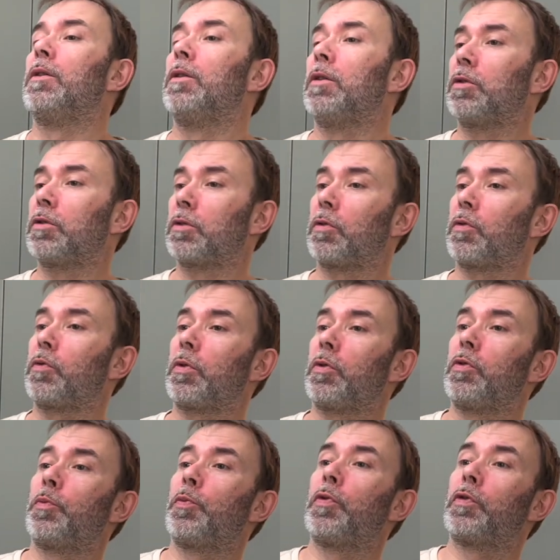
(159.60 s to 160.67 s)
so
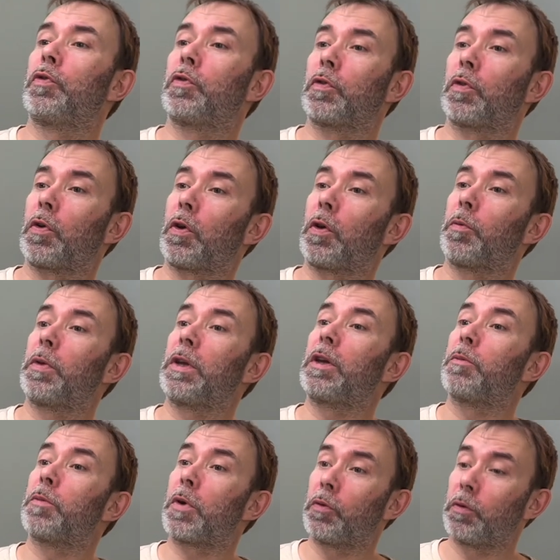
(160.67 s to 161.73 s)
you put a big
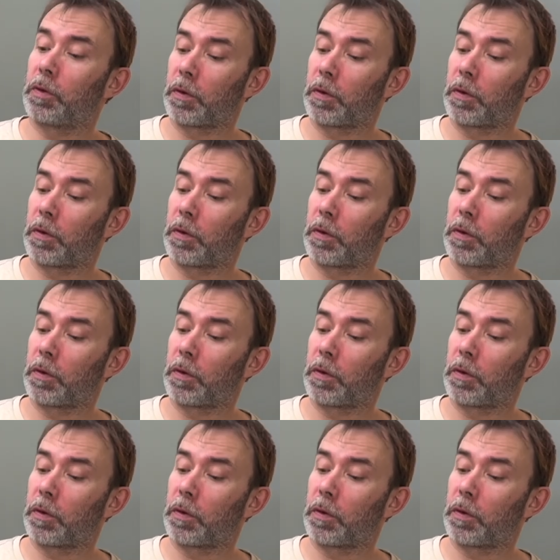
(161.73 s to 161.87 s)
amount of